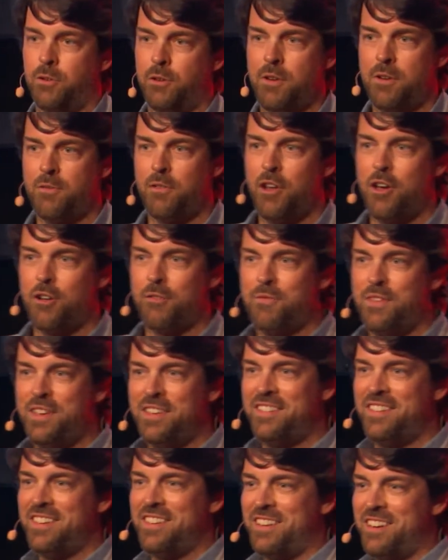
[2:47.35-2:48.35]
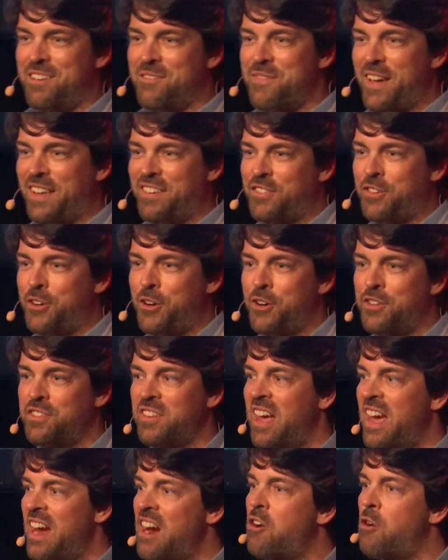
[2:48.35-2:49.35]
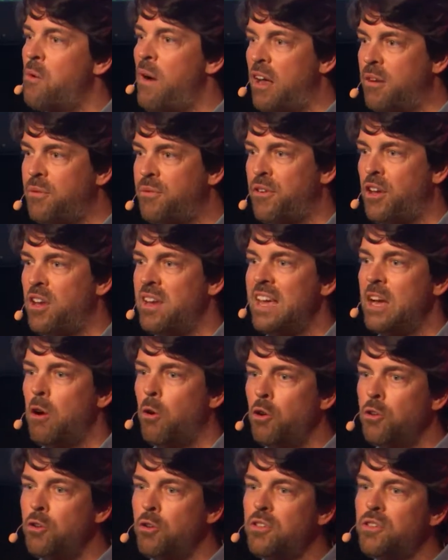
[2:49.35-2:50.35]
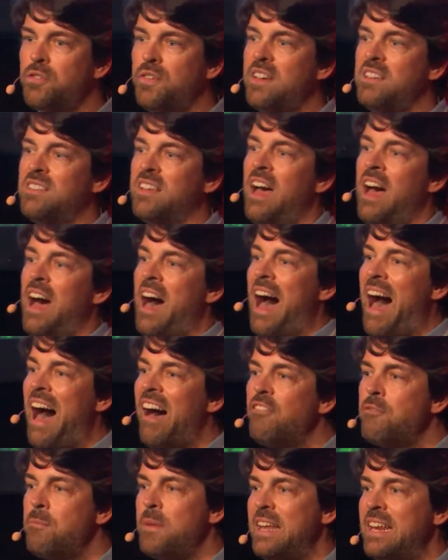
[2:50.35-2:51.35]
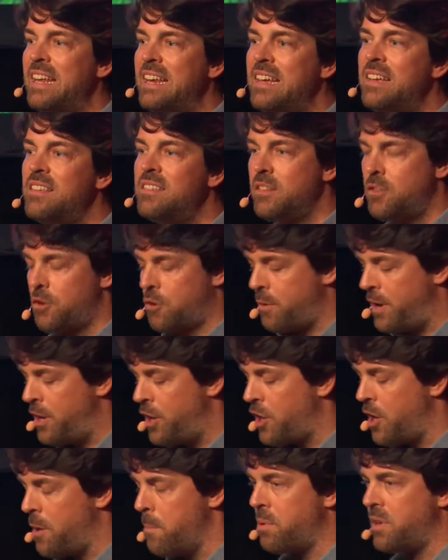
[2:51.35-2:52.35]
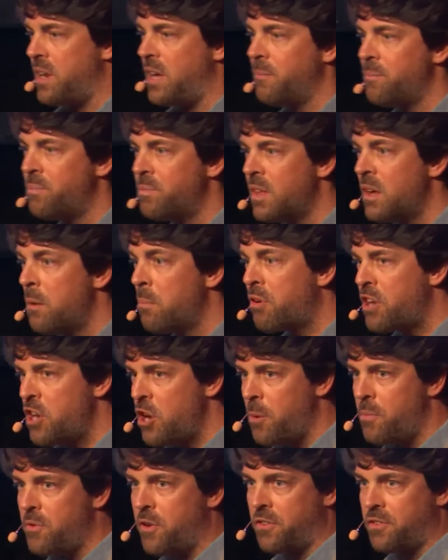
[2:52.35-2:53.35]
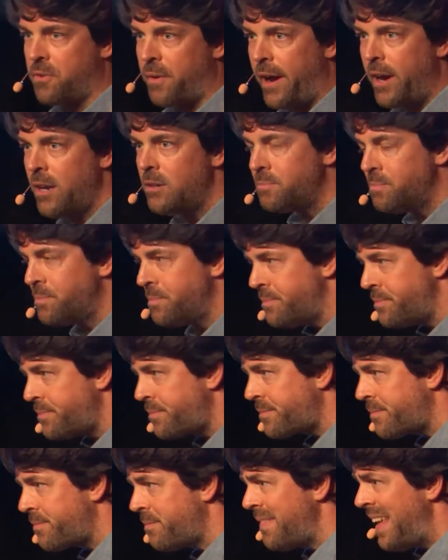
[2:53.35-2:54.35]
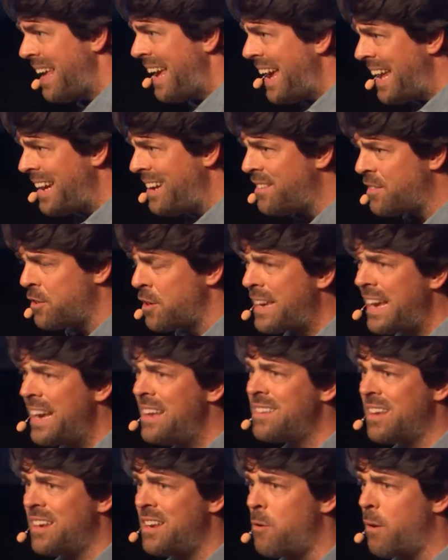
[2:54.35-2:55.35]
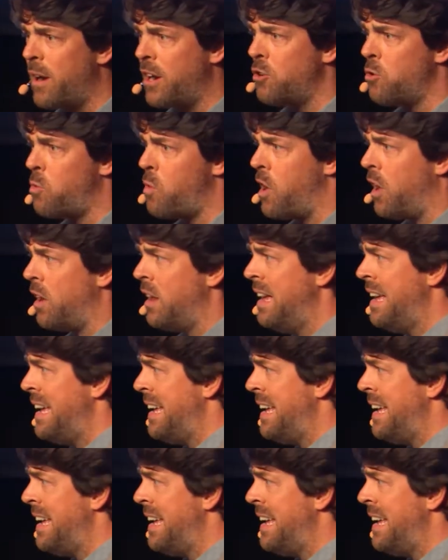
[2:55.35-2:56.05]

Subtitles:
You have a lot of VCs and investors, crowdfunding, all those things have made it easy to create a company. Pretty obvious, right? And it's the case anywhere in the world.